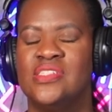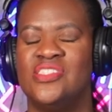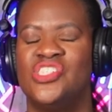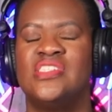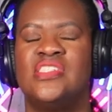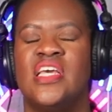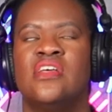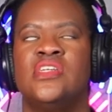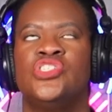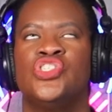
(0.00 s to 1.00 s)

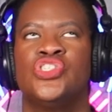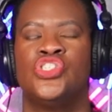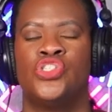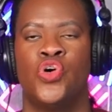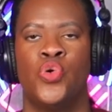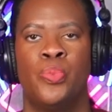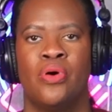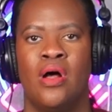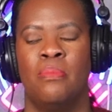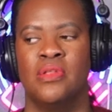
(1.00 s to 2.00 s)
Giselle is just so
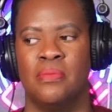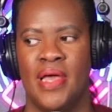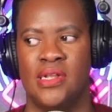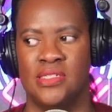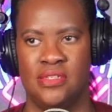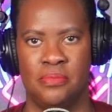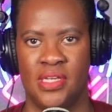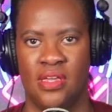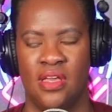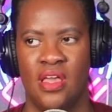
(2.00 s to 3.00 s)
problematic to
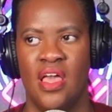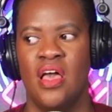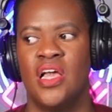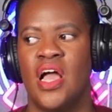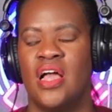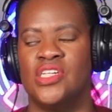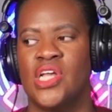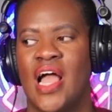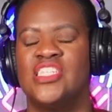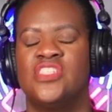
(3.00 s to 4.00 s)
me.
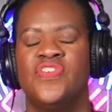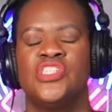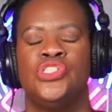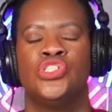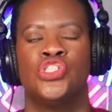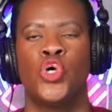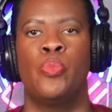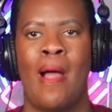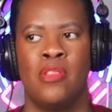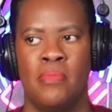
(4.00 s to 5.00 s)
I just feel like she's so
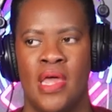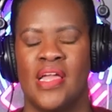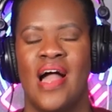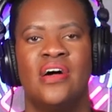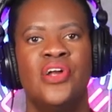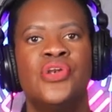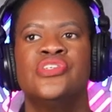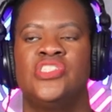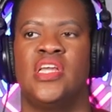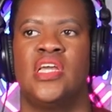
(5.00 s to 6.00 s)
problematic. I
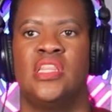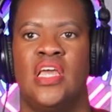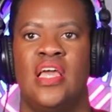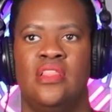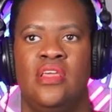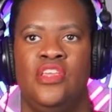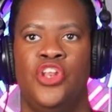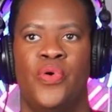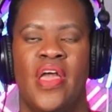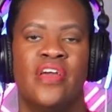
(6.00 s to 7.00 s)
understand that,
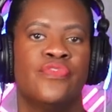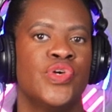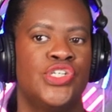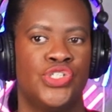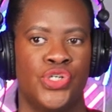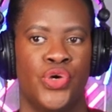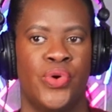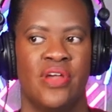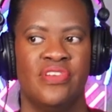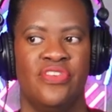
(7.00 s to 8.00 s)
every show,
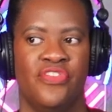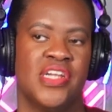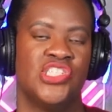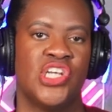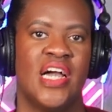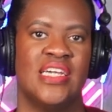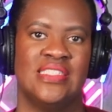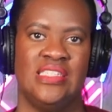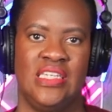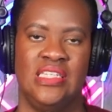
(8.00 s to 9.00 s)
every franchise
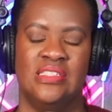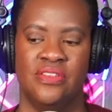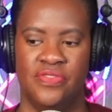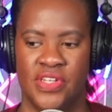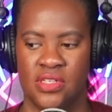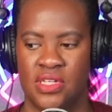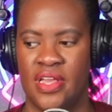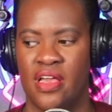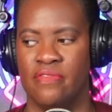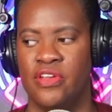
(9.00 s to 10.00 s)
needs the villain.
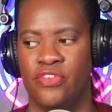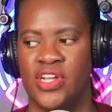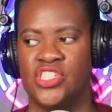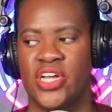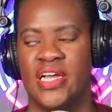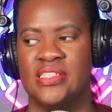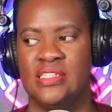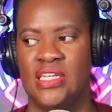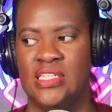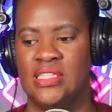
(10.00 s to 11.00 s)
Every franchise
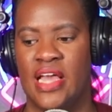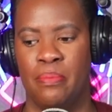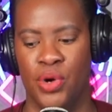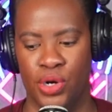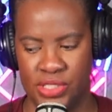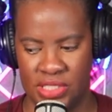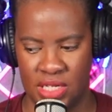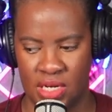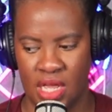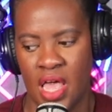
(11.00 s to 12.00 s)
needs that
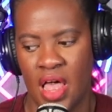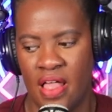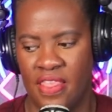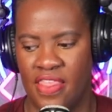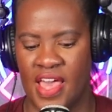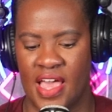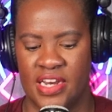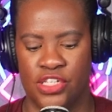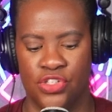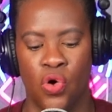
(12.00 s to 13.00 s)
person
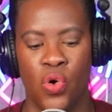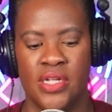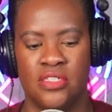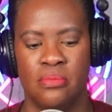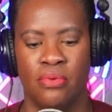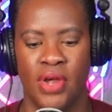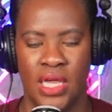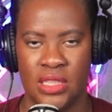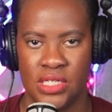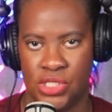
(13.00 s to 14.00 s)
that is going to
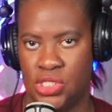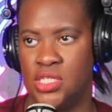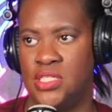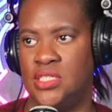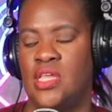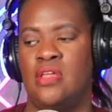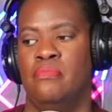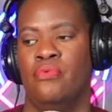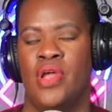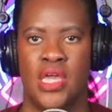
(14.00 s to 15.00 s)
bring the shits and
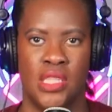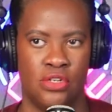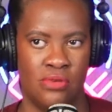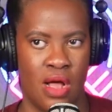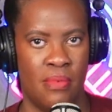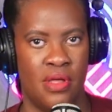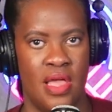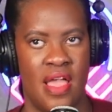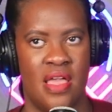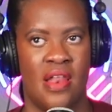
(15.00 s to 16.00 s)
bring the drama.
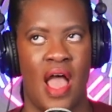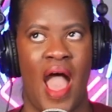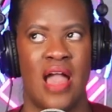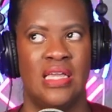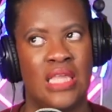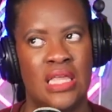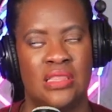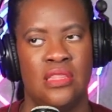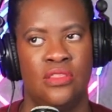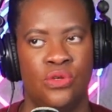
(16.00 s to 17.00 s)
And I think
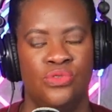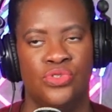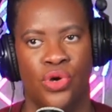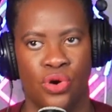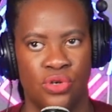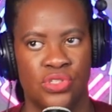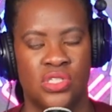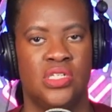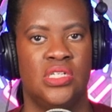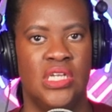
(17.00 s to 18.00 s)
that those girls
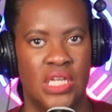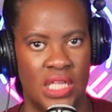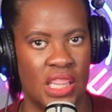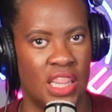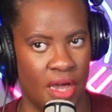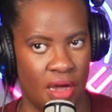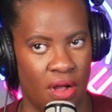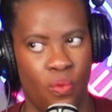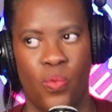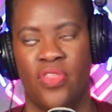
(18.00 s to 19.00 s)
could get
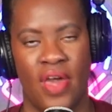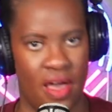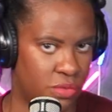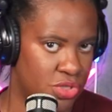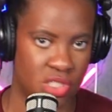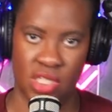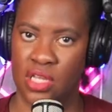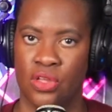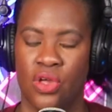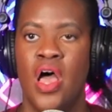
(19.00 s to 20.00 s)
there without
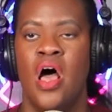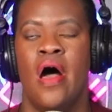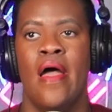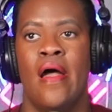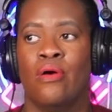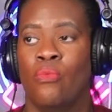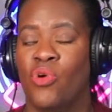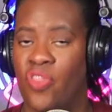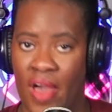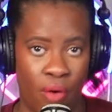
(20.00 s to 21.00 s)
Giselle,
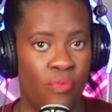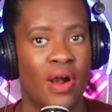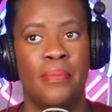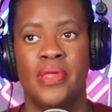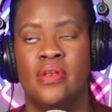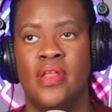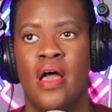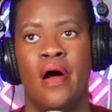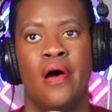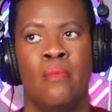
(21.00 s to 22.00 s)
without Robyn.
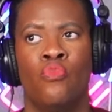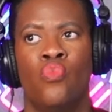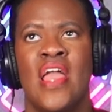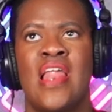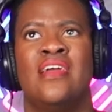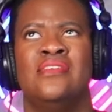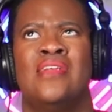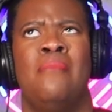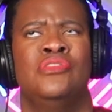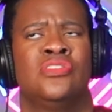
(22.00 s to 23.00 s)
And
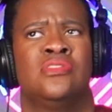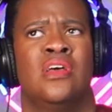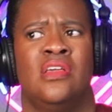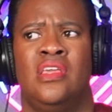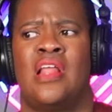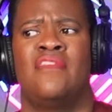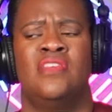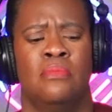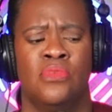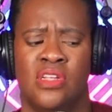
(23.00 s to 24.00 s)
I'm just, again, I've
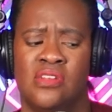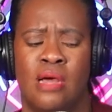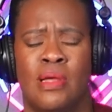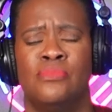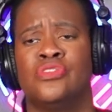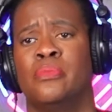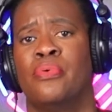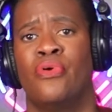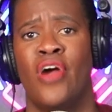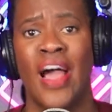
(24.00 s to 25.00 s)
said a million times, I'm just
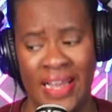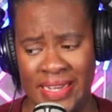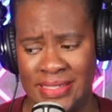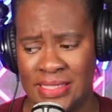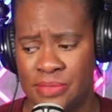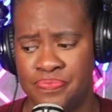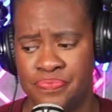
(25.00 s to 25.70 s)
surprised